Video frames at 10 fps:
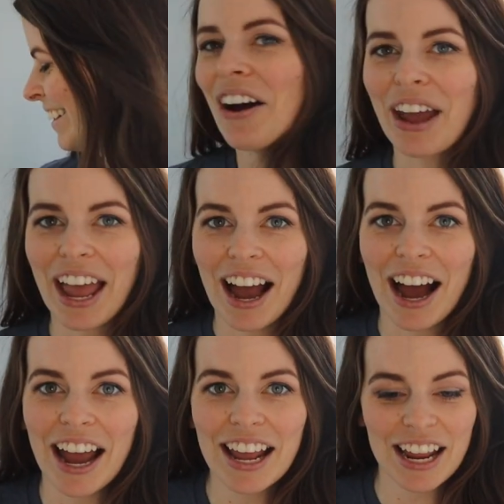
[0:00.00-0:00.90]
okay,
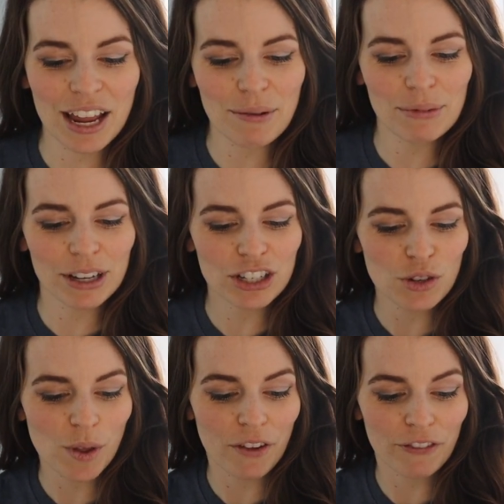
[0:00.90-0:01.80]
I am
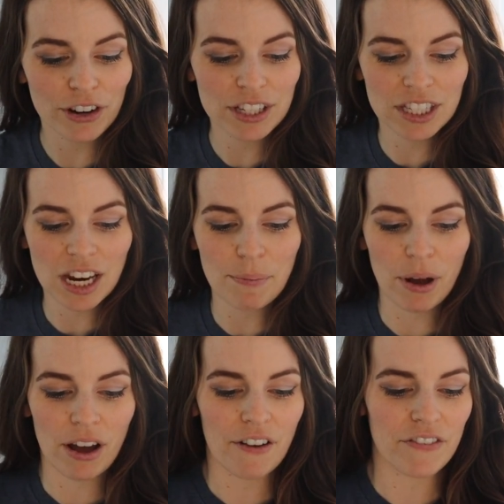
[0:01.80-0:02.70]
doing the first step
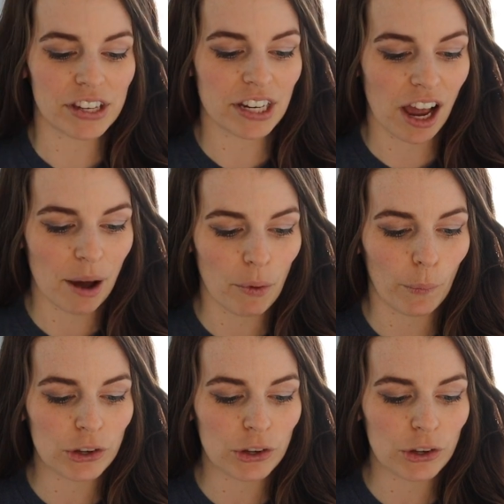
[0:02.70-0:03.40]
of the tub,